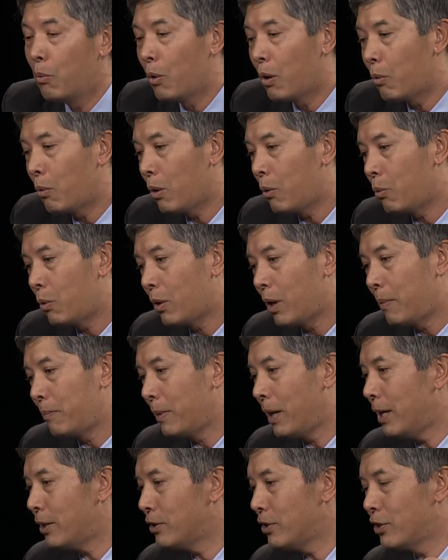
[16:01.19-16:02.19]
where, where I'm
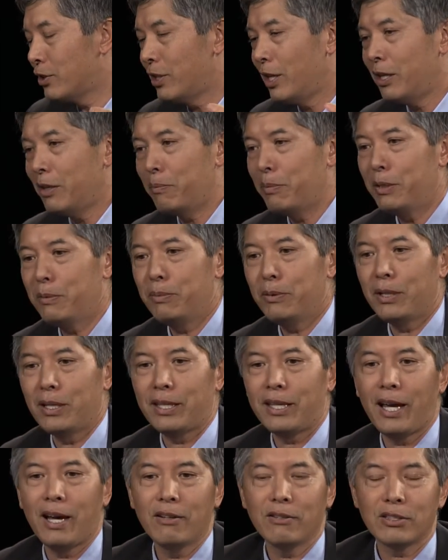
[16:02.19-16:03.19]
not just sending people to
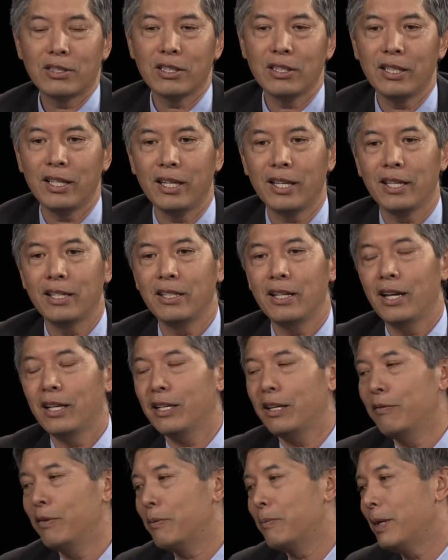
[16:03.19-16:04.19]
counseling and,
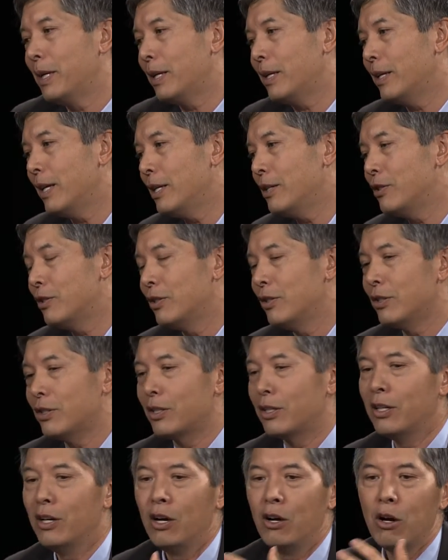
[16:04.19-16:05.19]
and giving medications
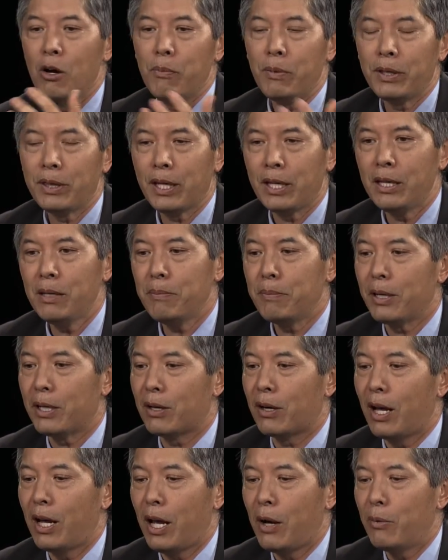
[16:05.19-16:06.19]
and hoping they eat
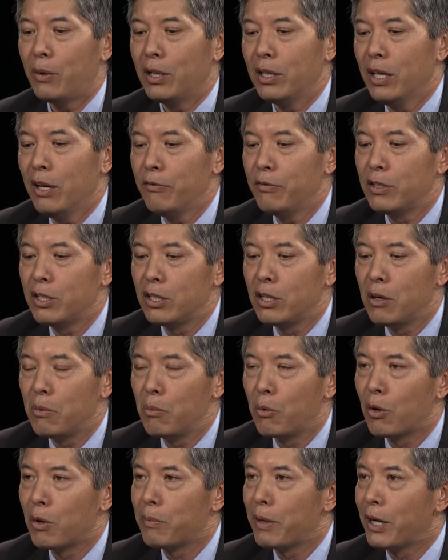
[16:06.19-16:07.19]
better. I, I would love to know
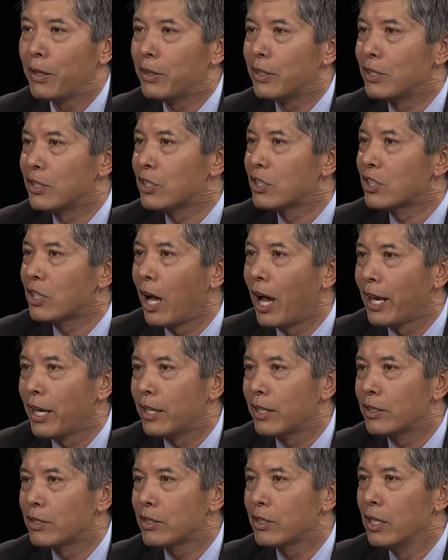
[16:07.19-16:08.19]
more about the
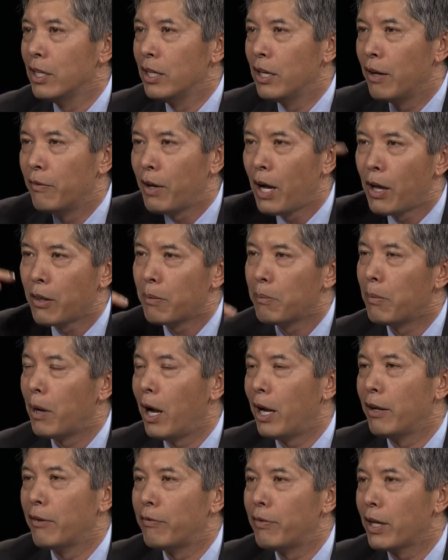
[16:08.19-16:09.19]
science of how the
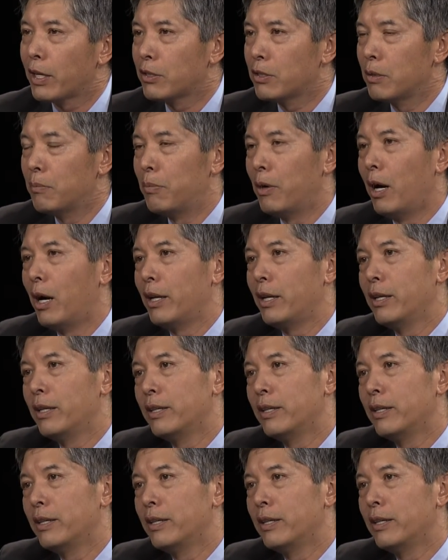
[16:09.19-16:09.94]
mind affects the body.